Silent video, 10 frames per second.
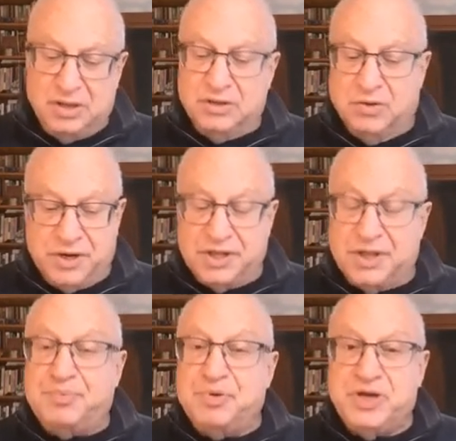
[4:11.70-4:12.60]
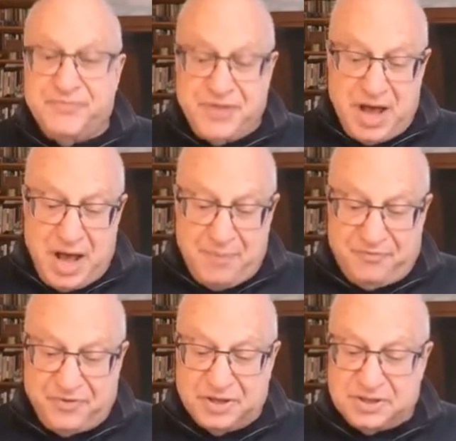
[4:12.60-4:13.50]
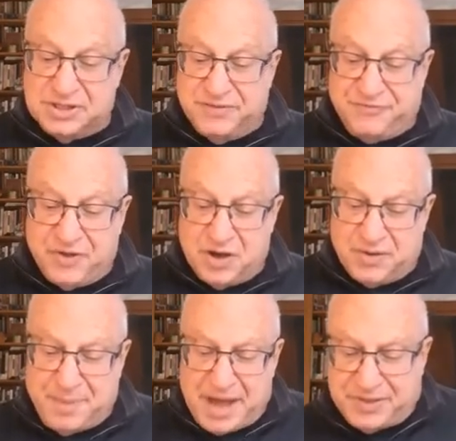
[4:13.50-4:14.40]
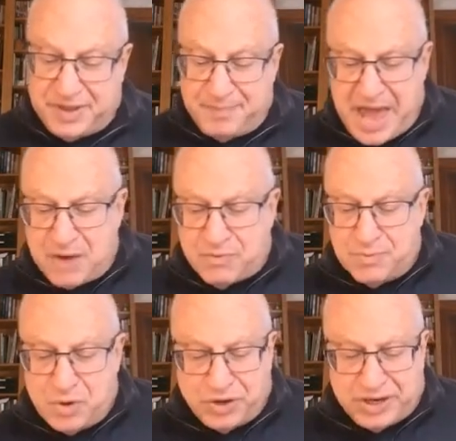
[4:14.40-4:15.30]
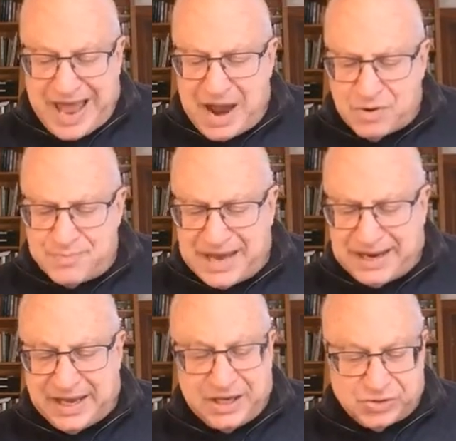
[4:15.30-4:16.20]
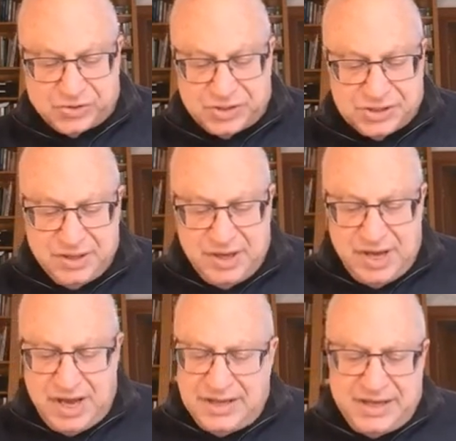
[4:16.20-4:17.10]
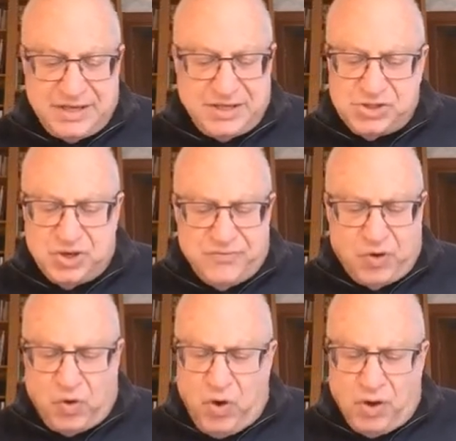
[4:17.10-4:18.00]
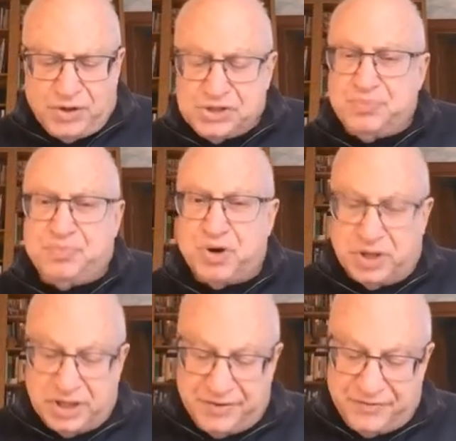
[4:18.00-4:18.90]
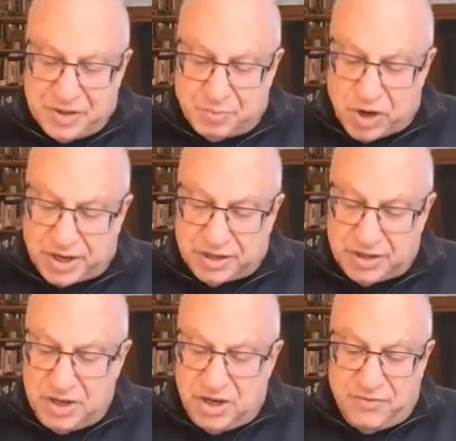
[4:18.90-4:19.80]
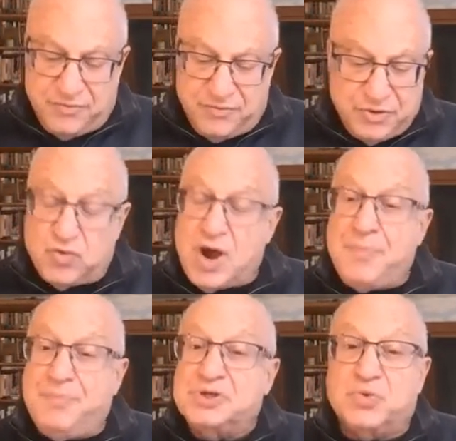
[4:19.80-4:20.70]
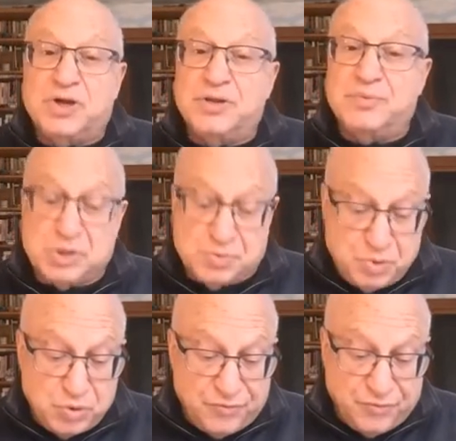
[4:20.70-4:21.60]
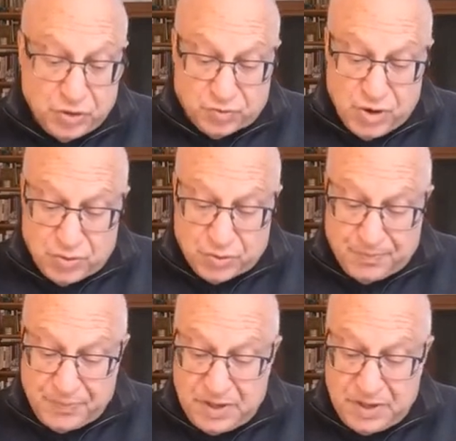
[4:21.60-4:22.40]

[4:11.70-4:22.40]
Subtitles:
lauded the beauty of the hop fields and flung about them aromatic interest. They deserve all the superlative in the market, for the crop is one of the most beautiful grown.